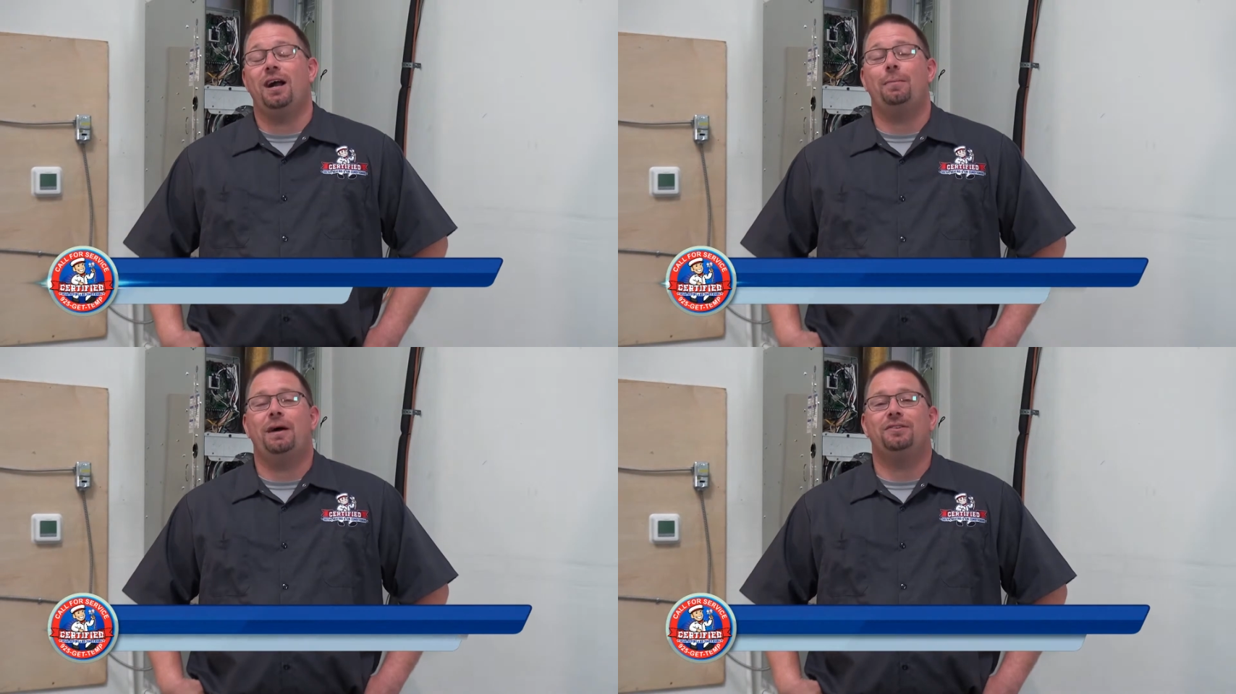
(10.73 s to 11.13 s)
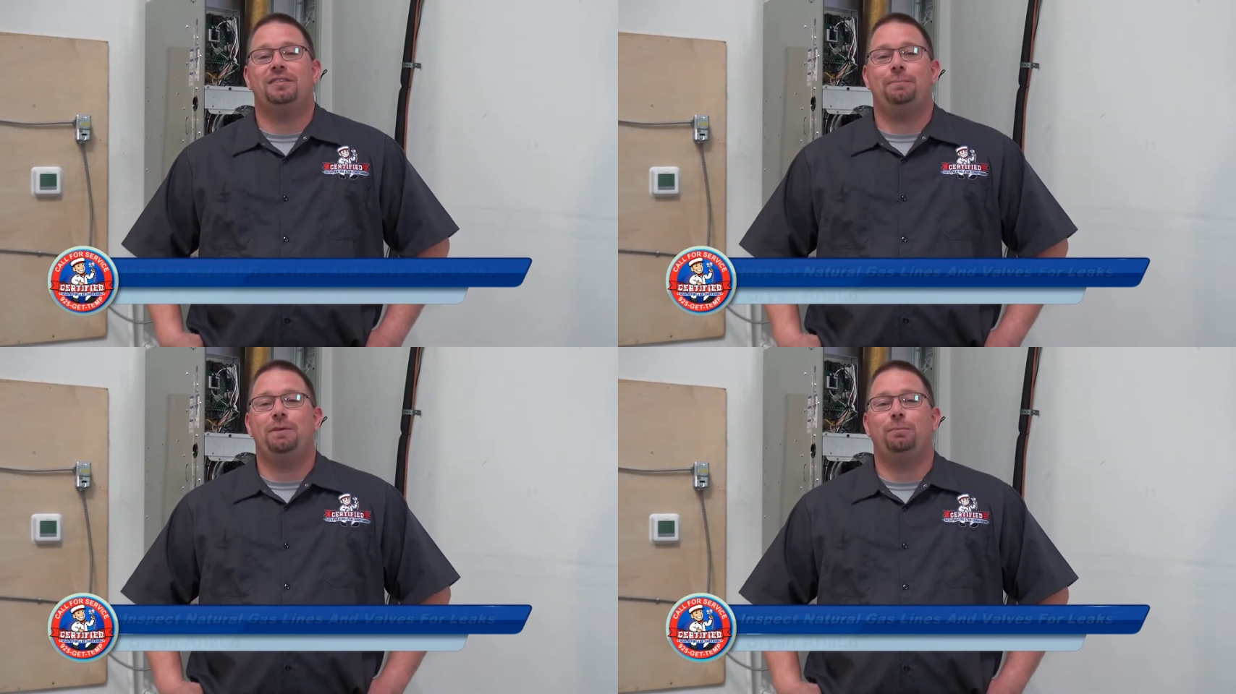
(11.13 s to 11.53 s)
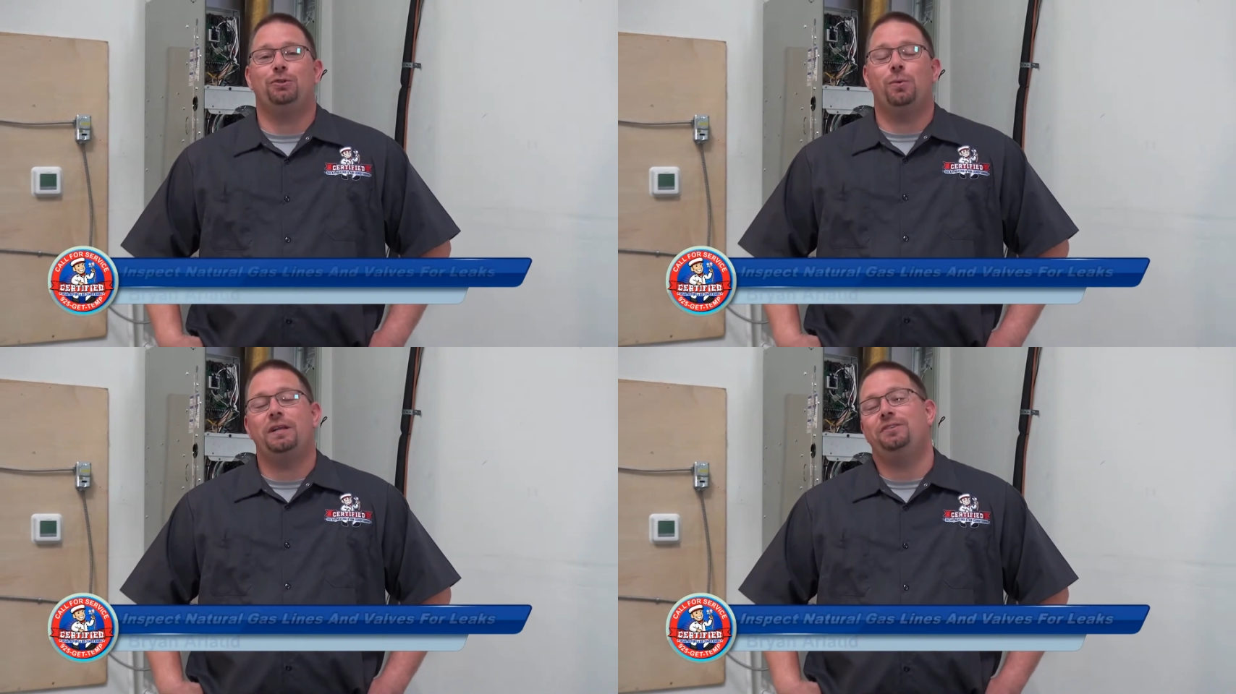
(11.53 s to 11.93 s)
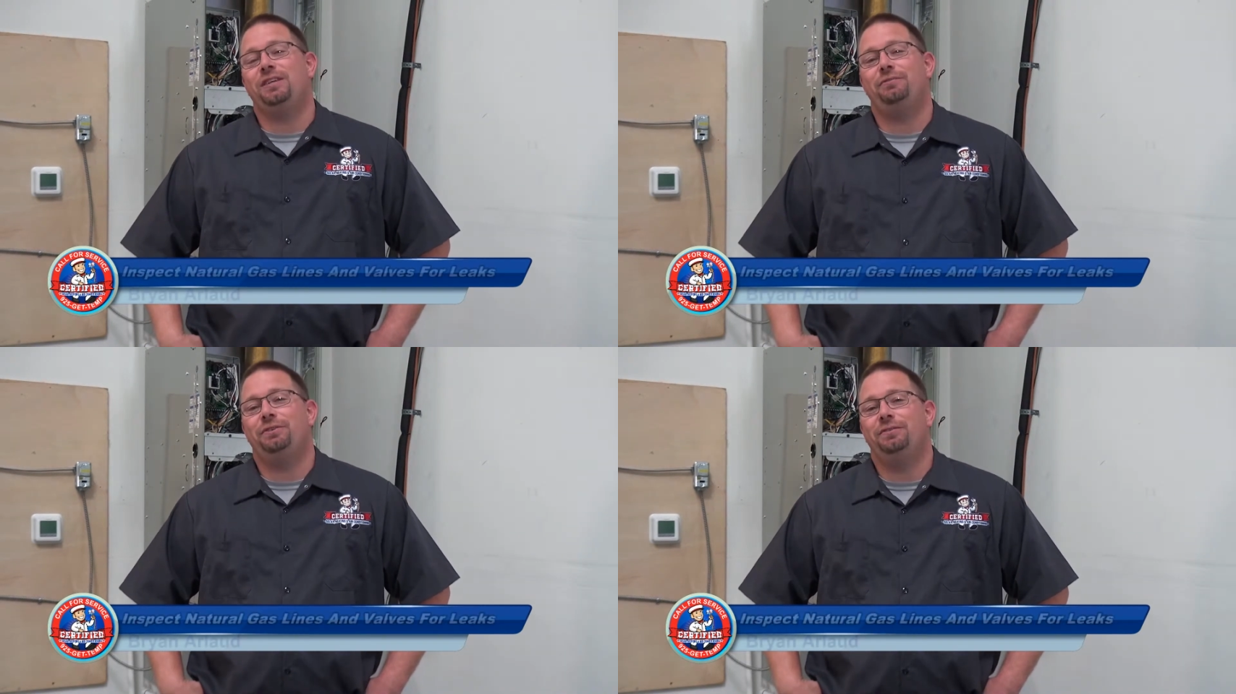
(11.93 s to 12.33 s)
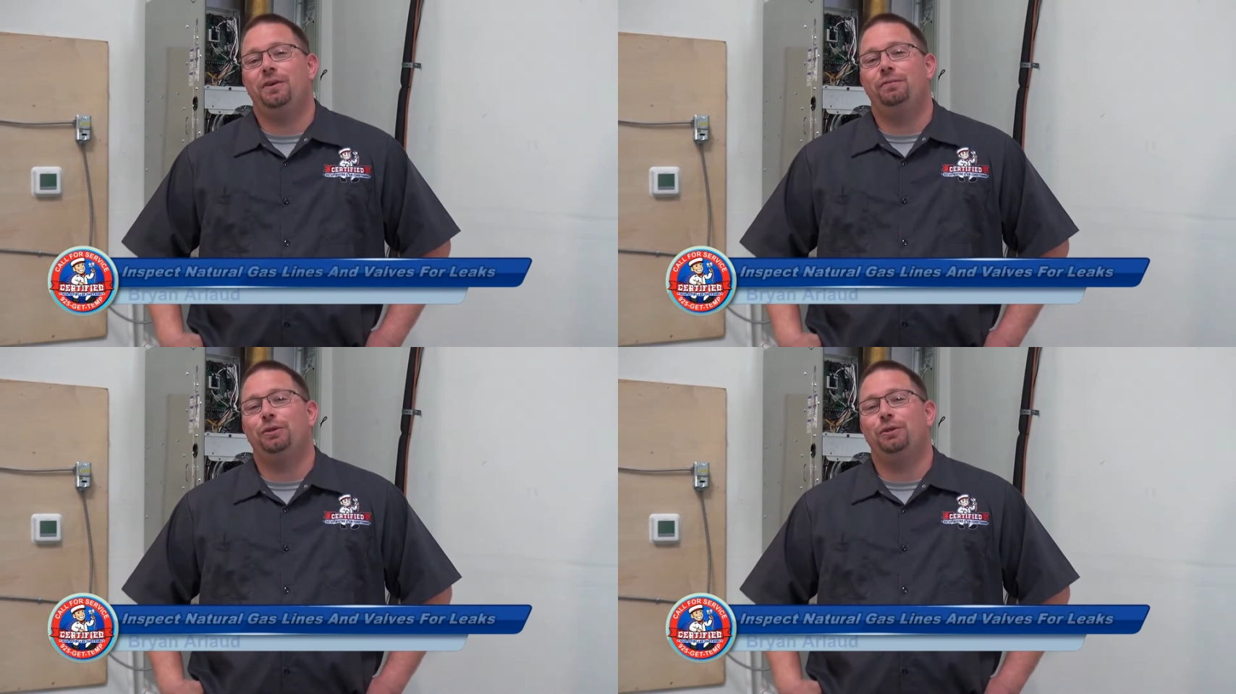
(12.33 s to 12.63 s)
talk about step number 27